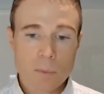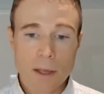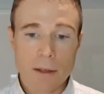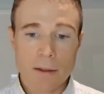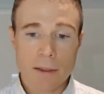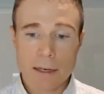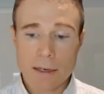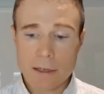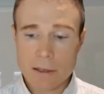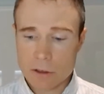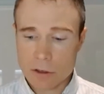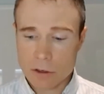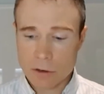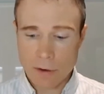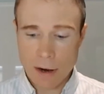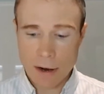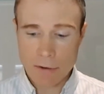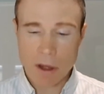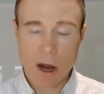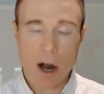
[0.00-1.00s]
They didn't
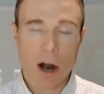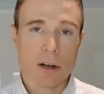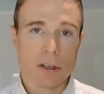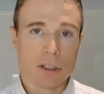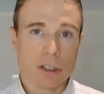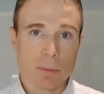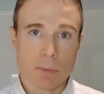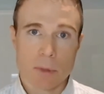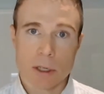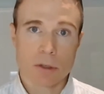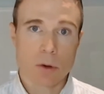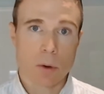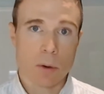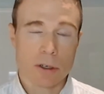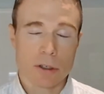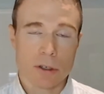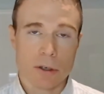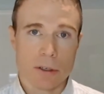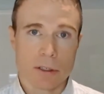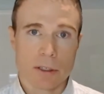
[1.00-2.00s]
survive the hardship, the
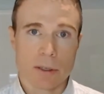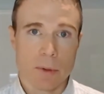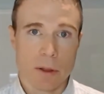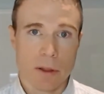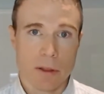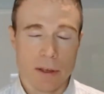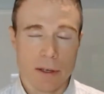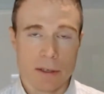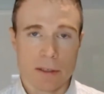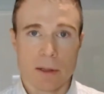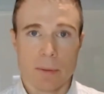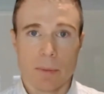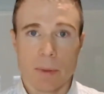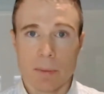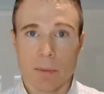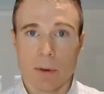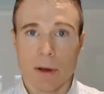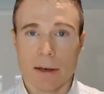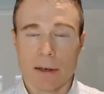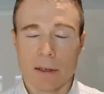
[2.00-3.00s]
torture, and some of the things that
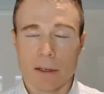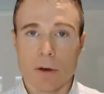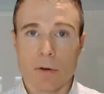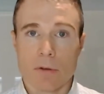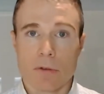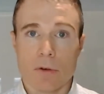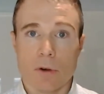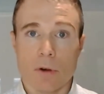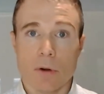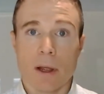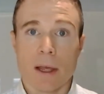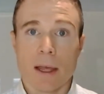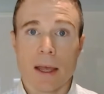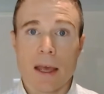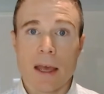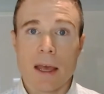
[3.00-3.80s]
people had to go through